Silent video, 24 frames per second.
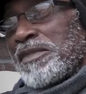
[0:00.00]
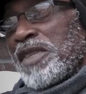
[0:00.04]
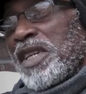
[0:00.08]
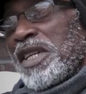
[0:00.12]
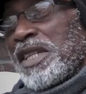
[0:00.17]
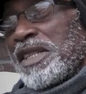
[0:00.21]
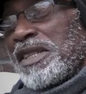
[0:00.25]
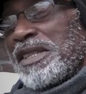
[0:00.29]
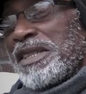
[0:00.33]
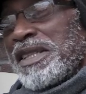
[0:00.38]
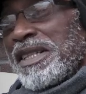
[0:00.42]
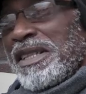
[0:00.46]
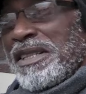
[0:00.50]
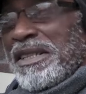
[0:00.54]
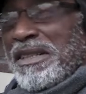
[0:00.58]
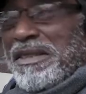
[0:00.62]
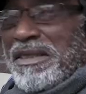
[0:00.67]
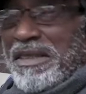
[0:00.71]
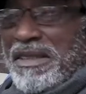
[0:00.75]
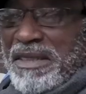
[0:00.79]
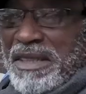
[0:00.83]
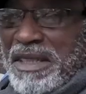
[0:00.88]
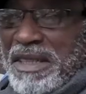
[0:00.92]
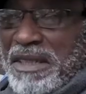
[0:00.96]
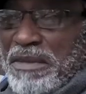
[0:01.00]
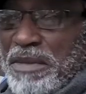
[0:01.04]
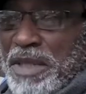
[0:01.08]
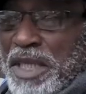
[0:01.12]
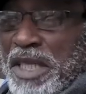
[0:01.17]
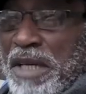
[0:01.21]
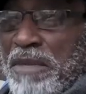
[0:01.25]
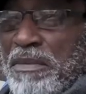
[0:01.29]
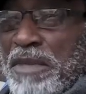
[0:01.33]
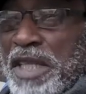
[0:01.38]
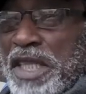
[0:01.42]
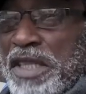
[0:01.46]
there's a
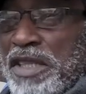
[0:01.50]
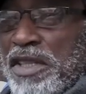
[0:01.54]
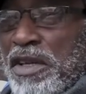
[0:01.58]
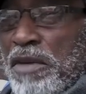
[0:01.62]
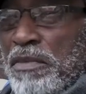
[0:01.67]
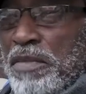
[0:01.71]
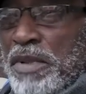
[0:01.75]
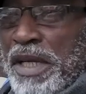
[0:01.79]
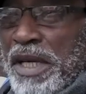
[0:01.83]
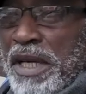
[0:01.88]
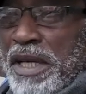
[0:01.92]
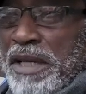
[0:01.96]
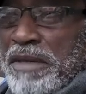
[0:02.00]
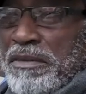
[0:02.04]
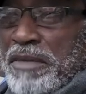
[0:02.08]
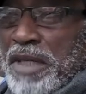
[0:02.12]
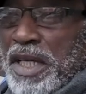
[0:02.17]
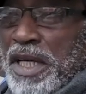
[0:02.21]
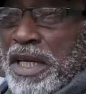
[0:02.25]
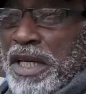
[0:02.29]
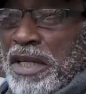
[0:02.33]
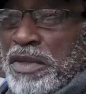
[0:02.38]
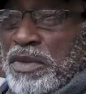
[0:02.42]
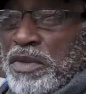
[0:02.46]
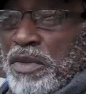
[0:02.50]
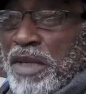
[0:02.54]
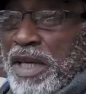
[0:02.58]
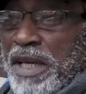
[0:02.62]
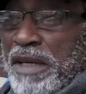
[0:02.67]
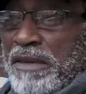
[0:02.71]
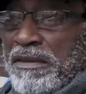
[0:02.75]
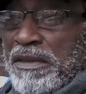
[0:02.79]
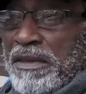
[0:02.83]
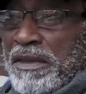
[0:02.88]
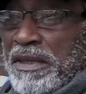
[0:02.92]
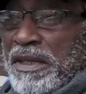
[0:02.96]
bit of mix up in it because we
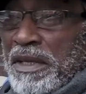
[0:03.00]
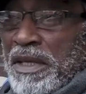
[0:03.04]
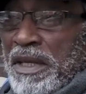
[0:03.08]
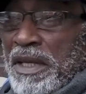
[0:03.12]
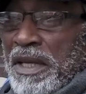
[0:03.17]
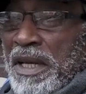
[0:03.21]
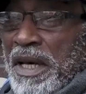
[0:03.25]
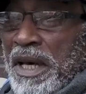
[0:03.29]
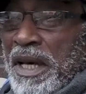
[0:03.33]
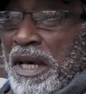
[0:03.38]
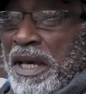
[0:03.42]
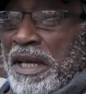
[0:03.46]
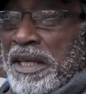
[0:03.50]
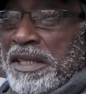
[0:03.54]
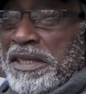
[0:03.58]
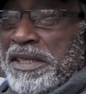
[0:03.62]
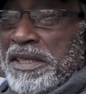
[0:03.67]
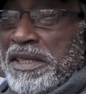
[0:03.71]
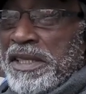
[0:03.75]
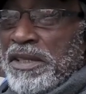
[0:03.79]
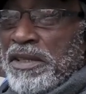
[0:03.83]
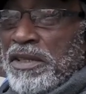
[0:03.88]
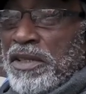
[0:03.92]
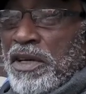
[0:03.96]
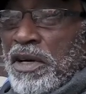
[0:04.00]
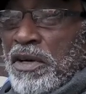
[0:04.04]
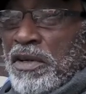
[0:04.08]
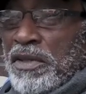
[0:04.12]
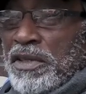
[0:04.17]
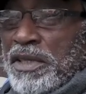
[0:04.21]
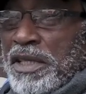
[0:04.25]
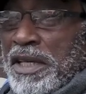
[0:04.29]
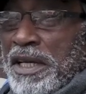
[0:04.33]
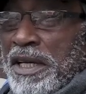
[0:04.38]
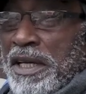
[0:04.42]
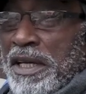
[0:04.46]
have. I had a single
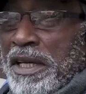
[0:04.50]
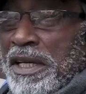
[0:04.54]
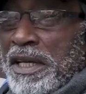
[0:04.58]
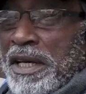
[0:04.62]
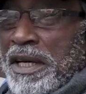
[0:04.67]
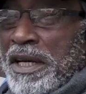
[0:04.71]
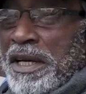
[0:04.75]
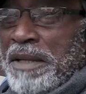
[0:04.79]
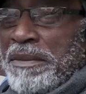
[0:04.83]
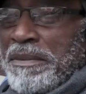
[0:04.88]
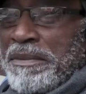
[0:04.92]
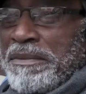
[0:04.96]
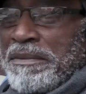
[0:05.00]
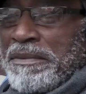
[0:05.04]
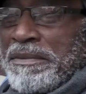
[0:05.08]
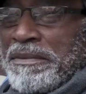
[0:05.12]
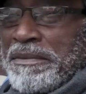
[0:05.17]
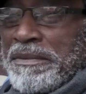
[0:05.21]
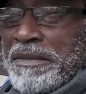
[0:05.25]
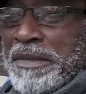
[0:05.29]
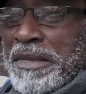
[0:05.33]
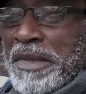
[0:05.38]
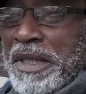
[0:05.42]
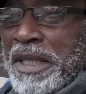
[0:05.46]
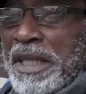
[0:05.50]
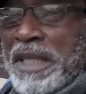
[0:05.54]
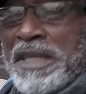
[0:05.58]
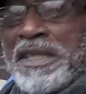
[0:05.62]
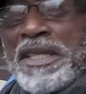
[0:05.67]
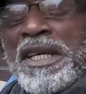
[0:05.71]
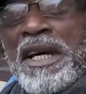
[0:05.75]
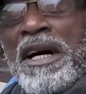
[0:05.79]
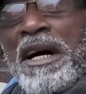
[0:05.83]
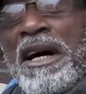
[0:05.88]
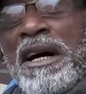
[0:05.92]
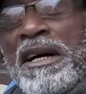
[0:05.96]
out called
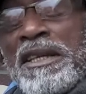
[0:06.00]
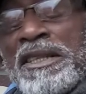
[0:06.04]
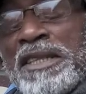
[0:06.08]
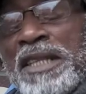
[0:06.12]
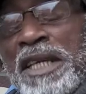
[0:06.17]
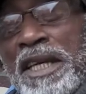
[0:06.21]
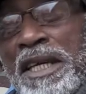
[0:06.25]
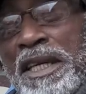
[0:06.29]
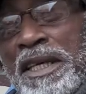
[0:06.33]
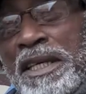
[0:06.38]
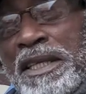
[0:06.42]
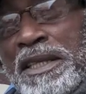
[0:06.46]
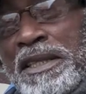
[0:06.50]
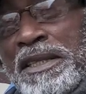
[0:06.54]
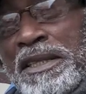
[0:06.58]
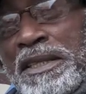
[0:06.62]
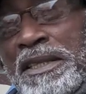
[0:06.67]
"It's a Heartache,"